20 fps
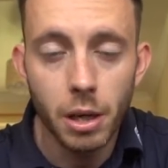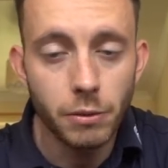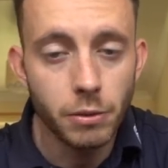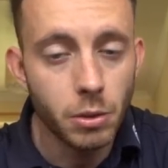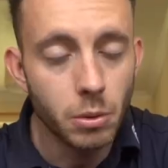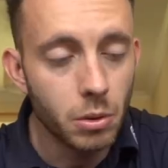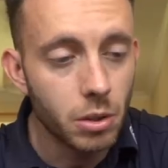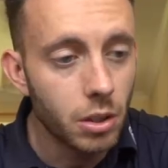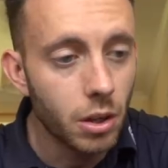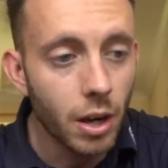if
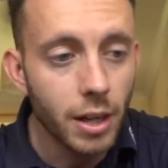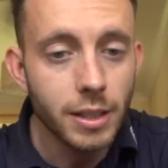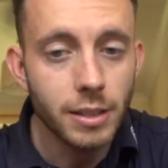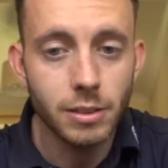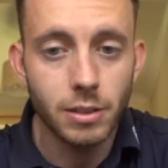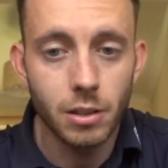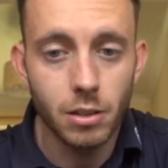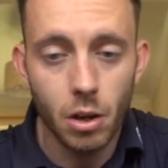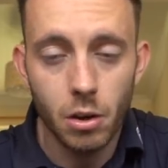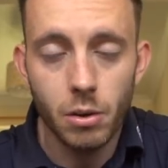you'd
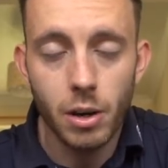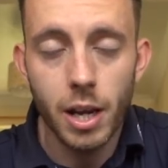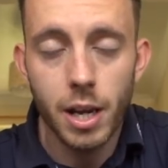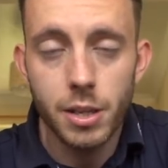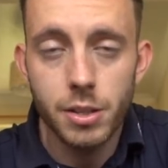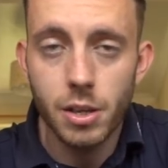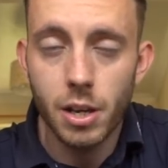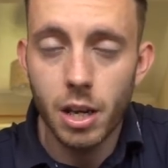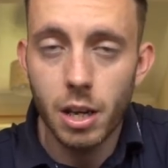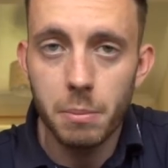like to donate a
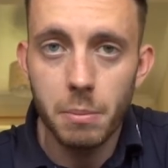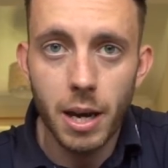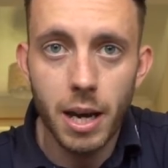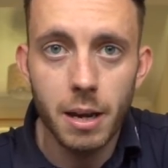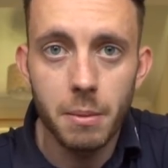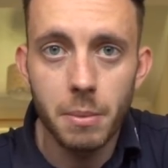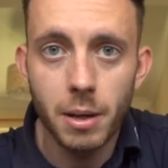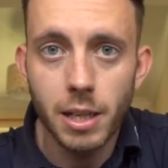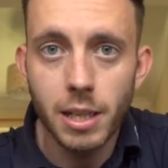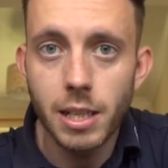certain amount
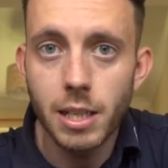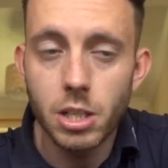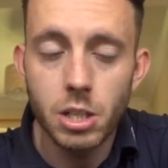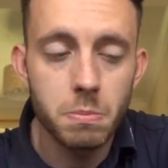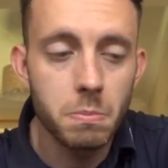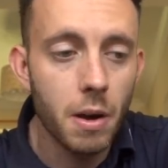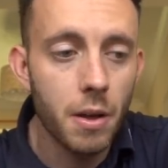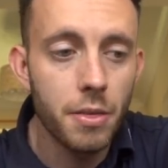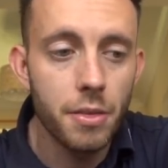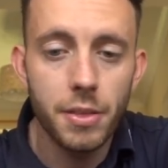of money each
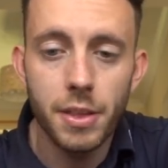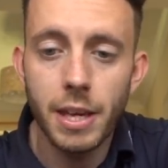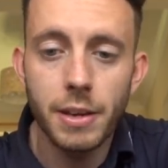month,